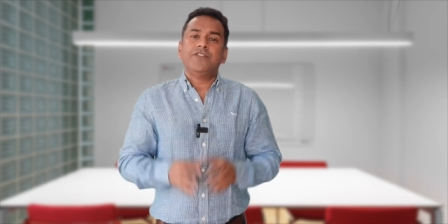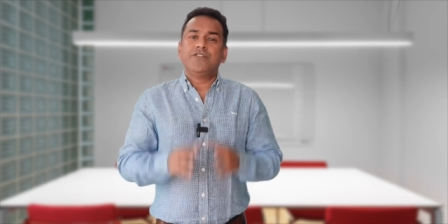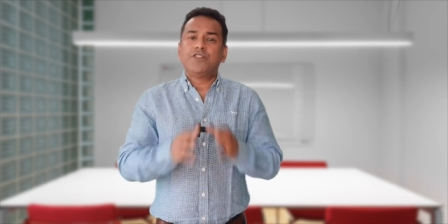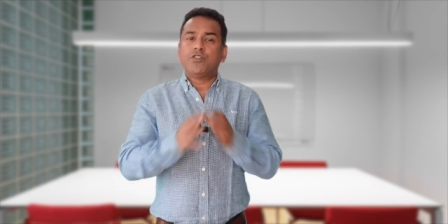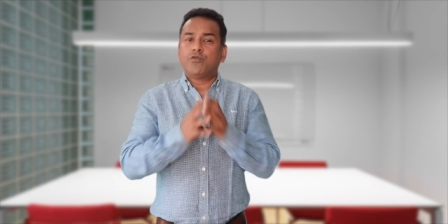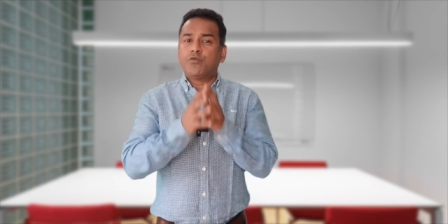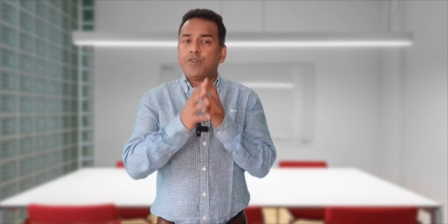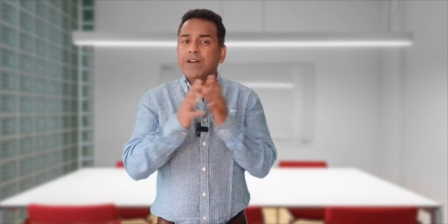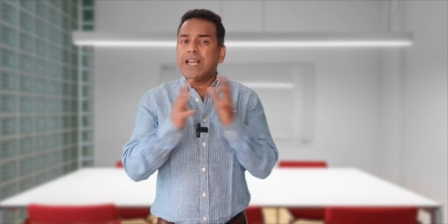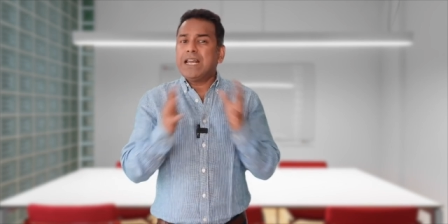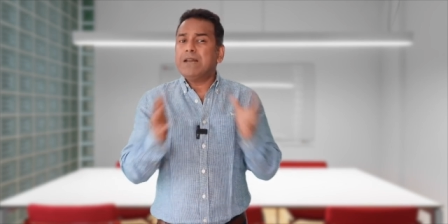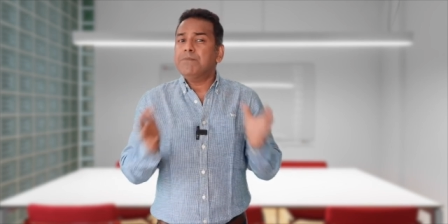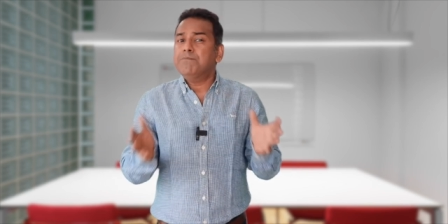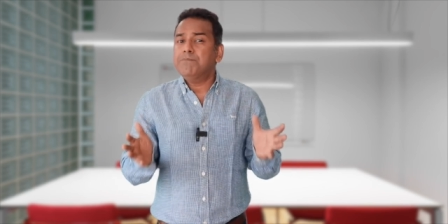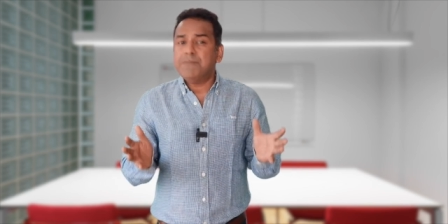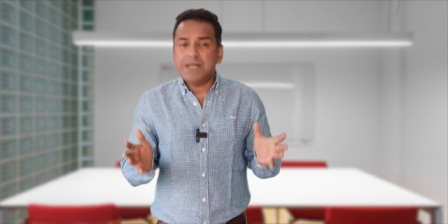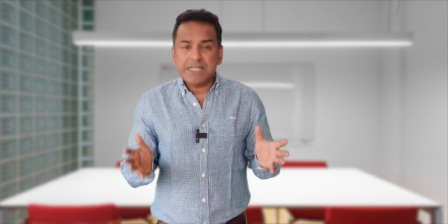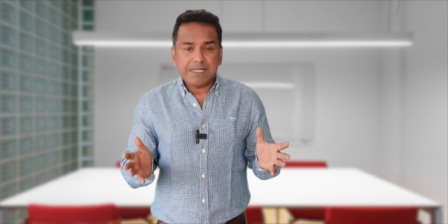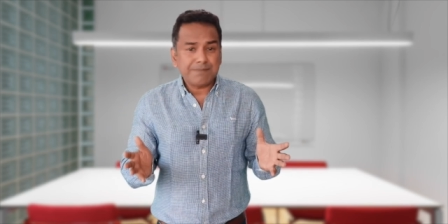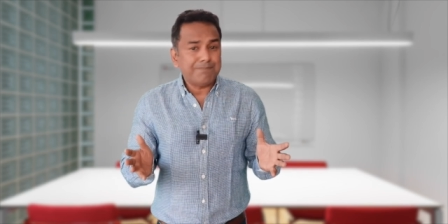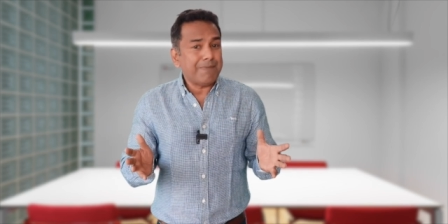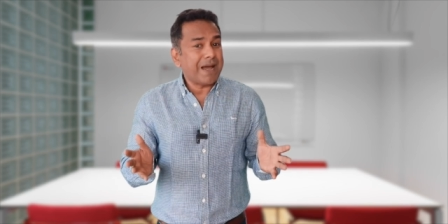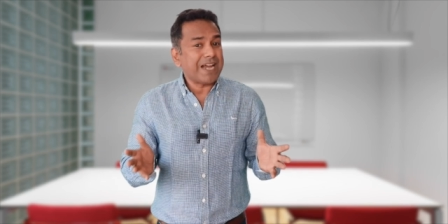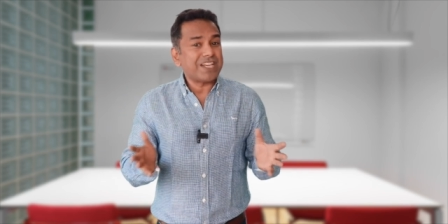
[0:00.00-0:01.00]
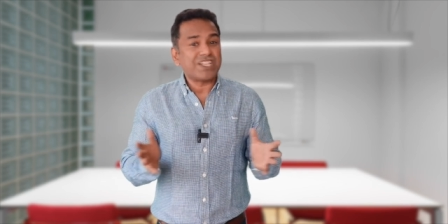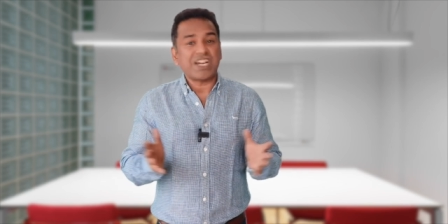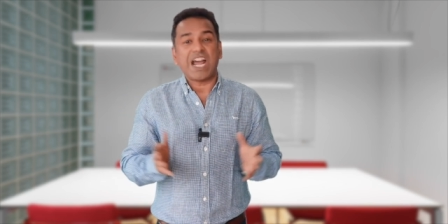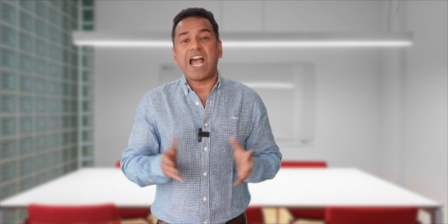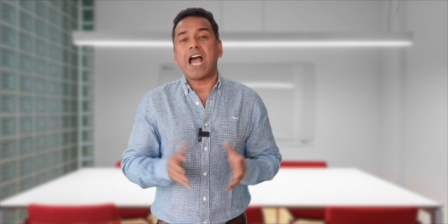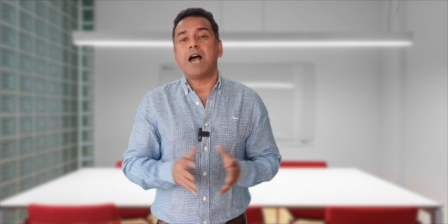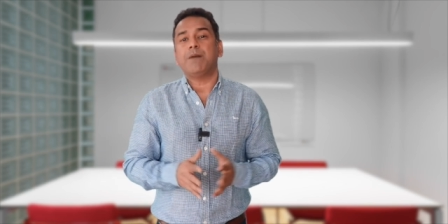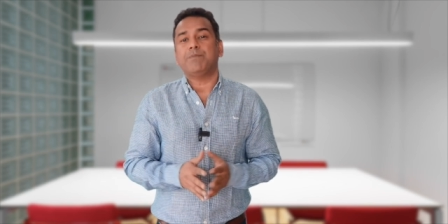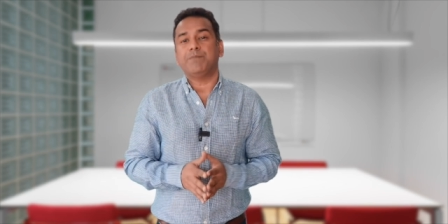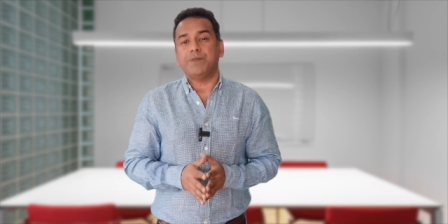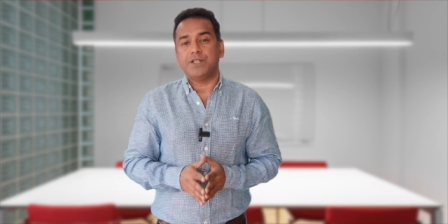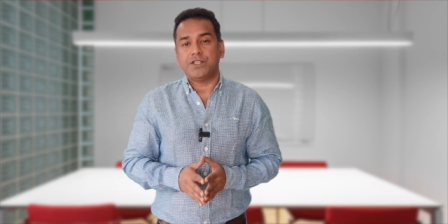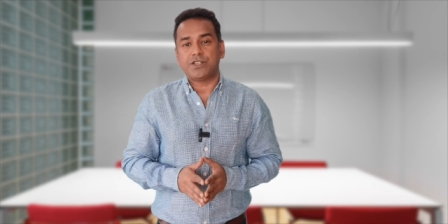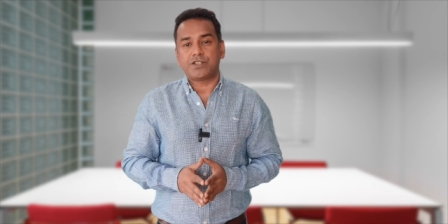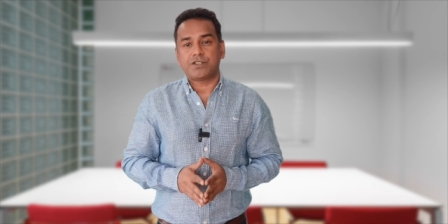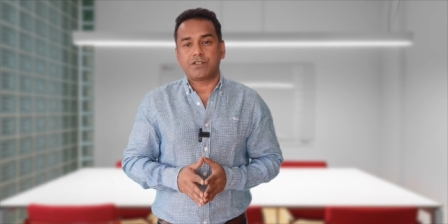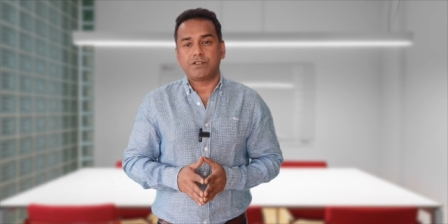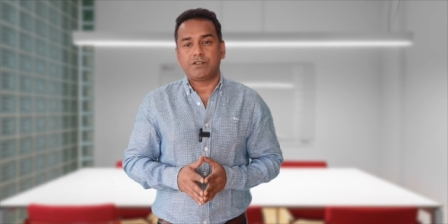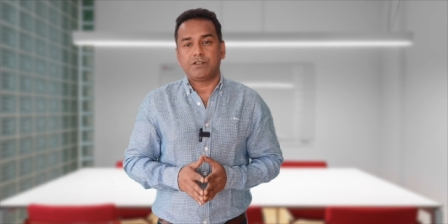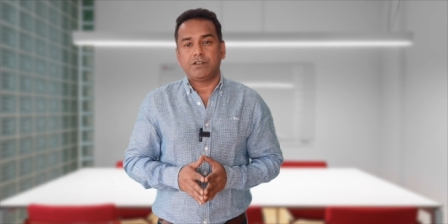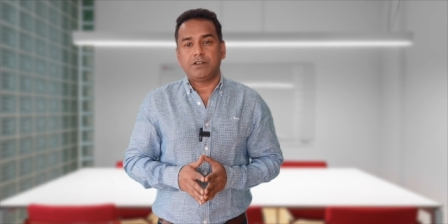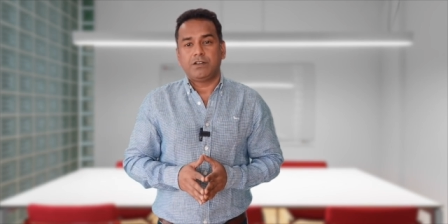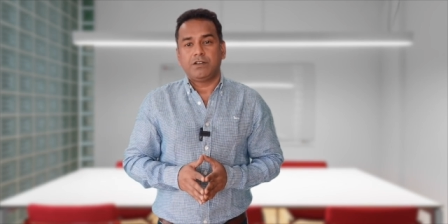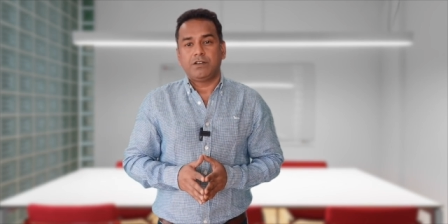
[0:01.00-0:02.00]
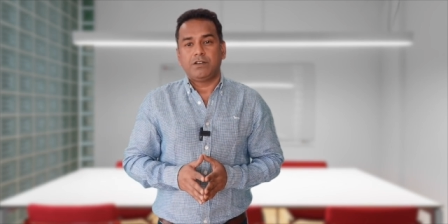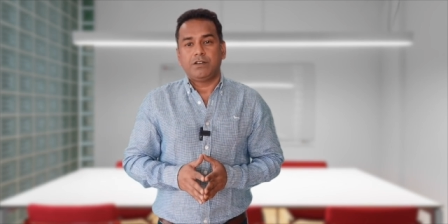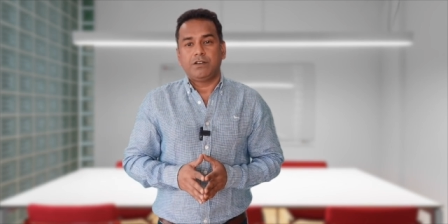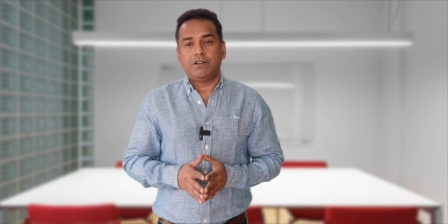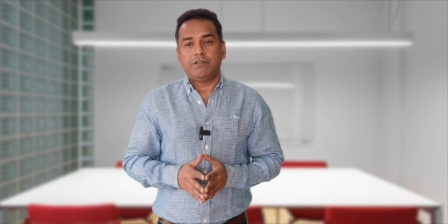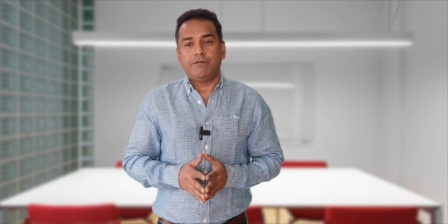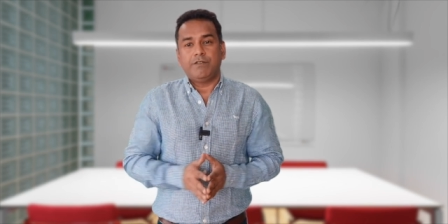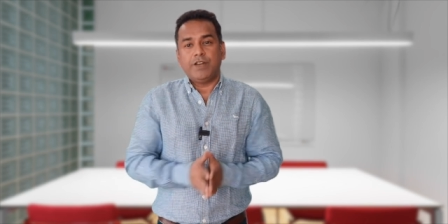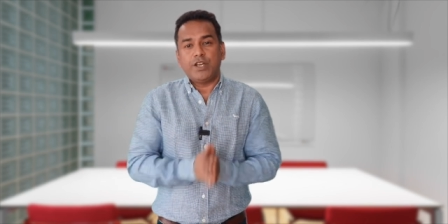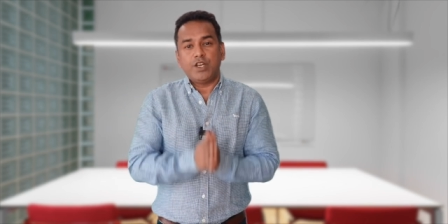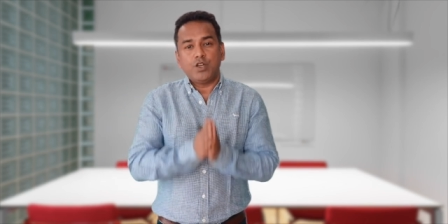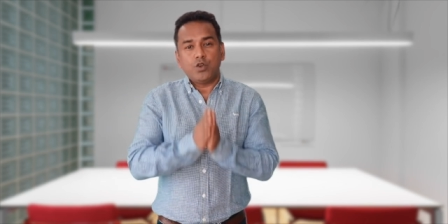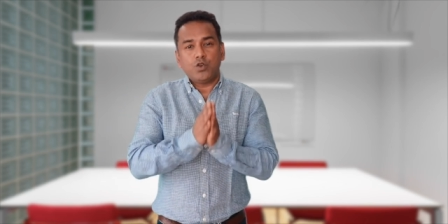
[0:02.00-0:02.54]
The real mismatch happens when